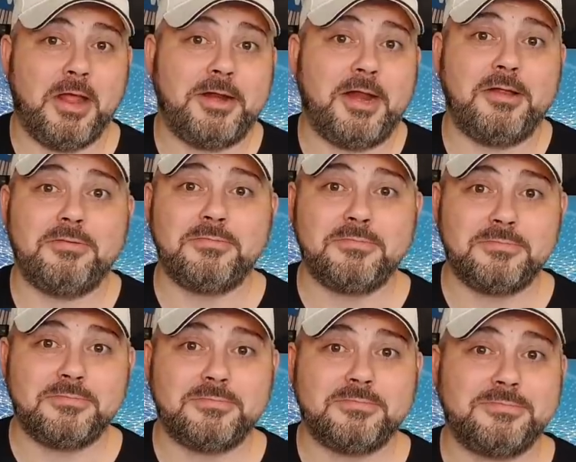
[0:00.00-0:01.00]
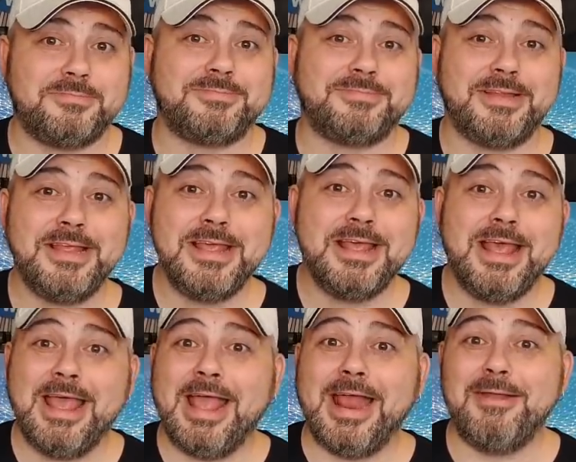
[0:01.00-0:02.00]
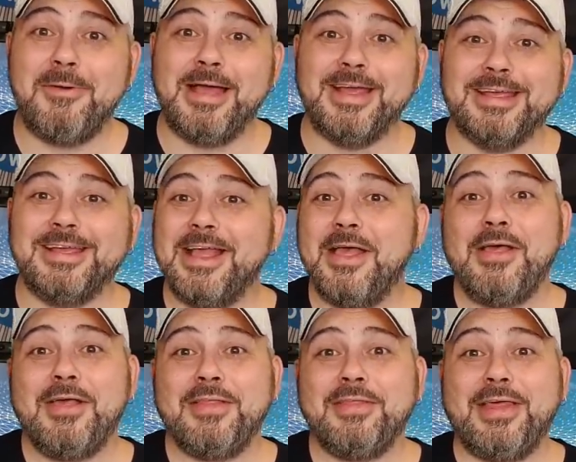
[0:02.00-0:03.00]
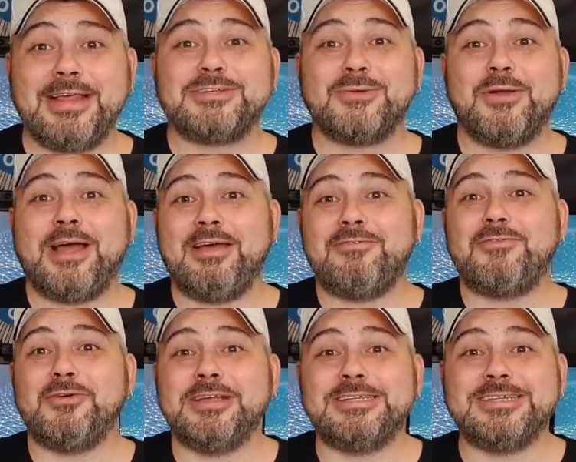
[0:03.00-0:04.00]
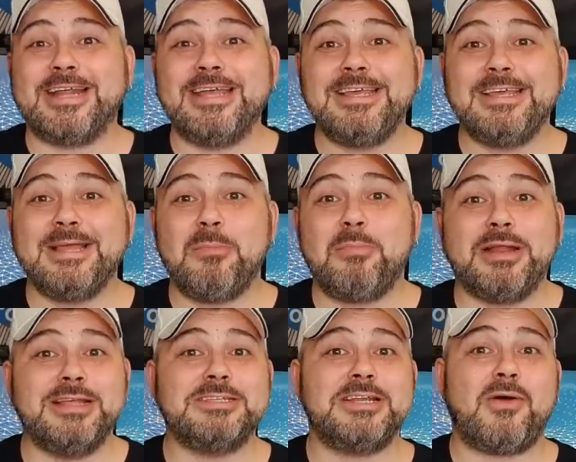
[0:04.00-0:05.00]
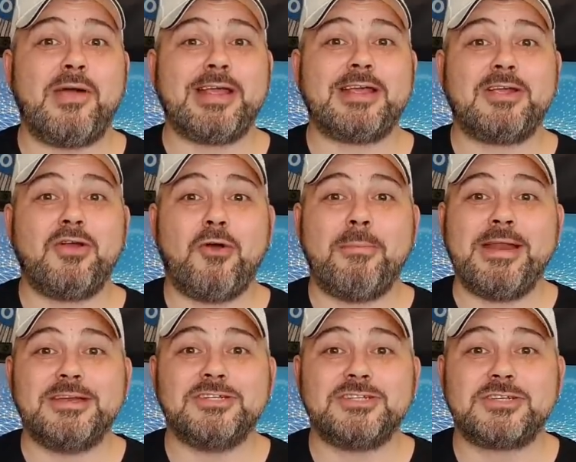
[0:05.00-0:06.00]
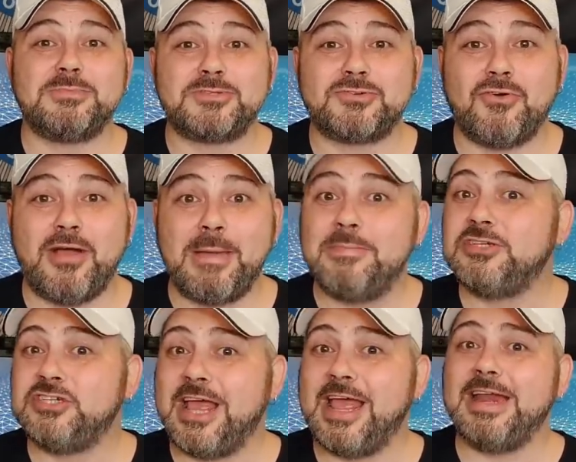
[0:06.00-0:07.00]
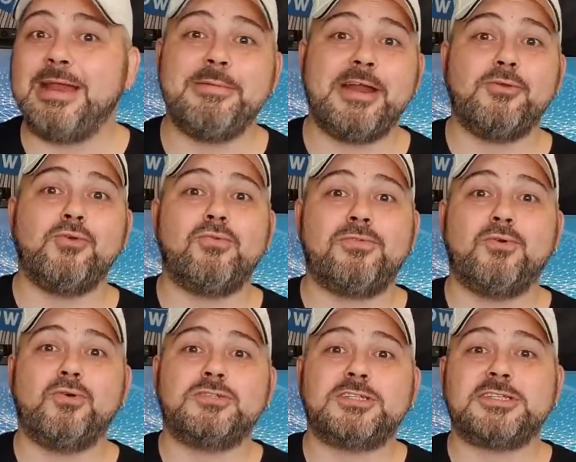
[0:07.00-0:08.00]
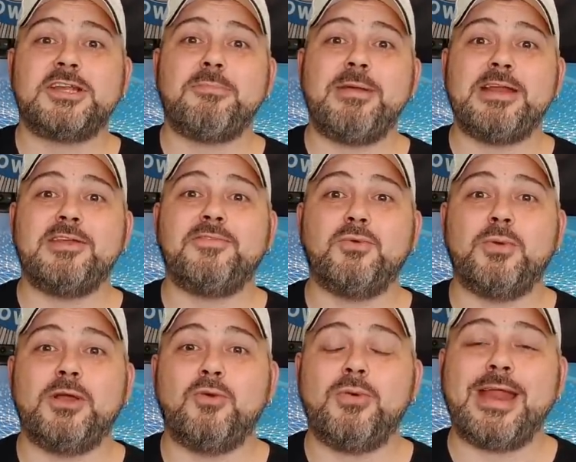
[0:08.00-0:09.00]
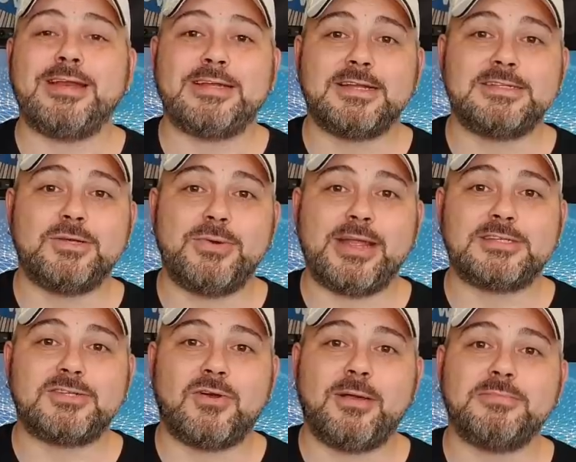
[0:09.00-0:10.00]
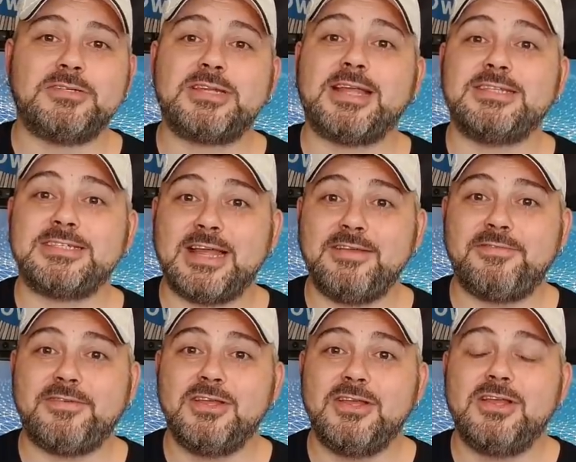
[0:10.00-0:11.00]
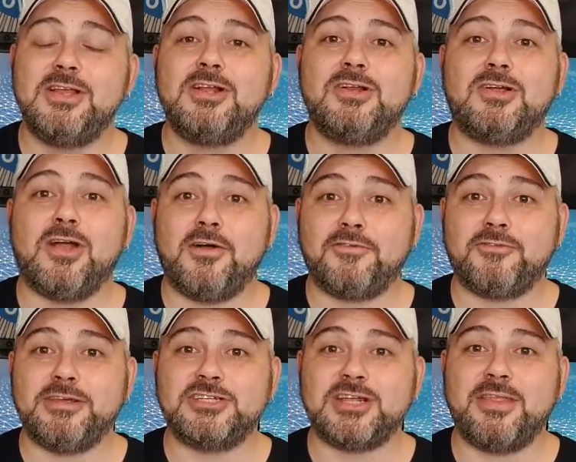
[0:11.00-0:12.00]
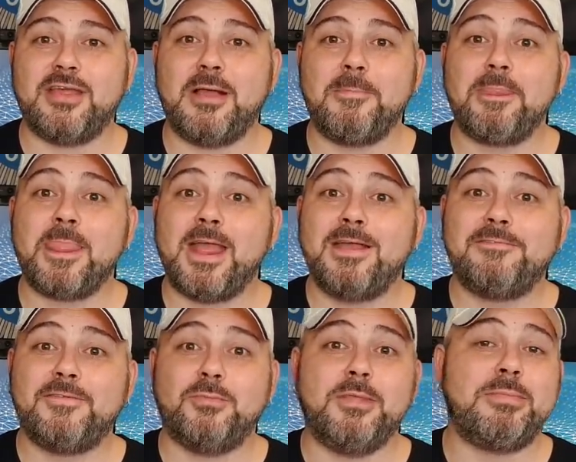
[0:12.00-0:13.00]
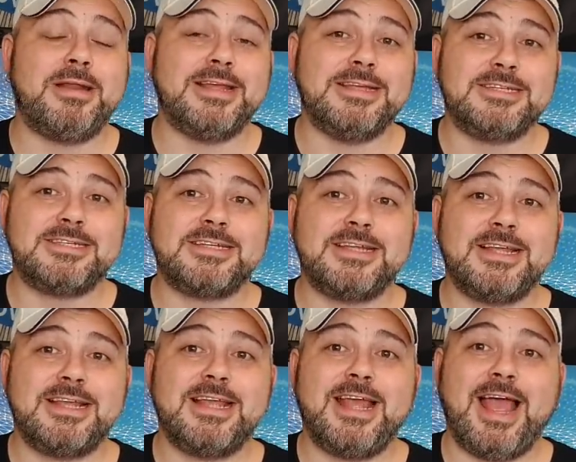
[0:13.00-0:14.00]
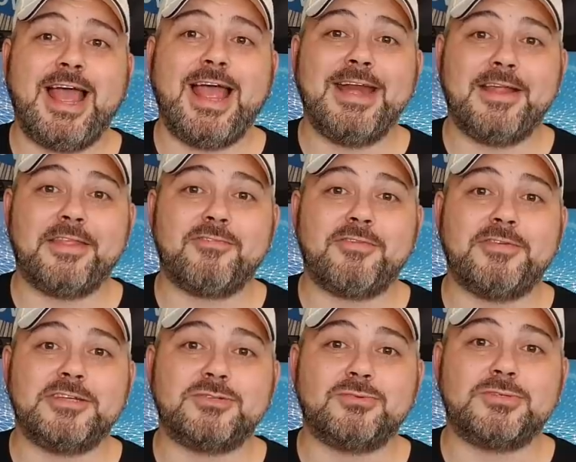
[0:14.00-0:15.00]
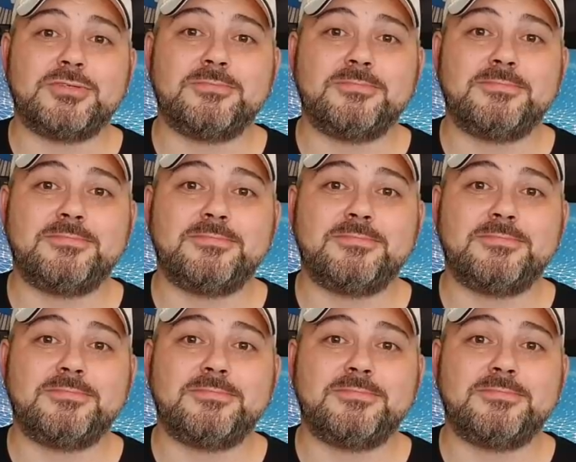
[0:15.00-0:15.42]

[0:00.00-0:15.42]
I don't know. Anyway, that's all I have for you today. Please like, comment, subscribe, share. Let me know your thoughts, as I know many of you will. And until next time, stay safe, look after each other, film the police, and other officials.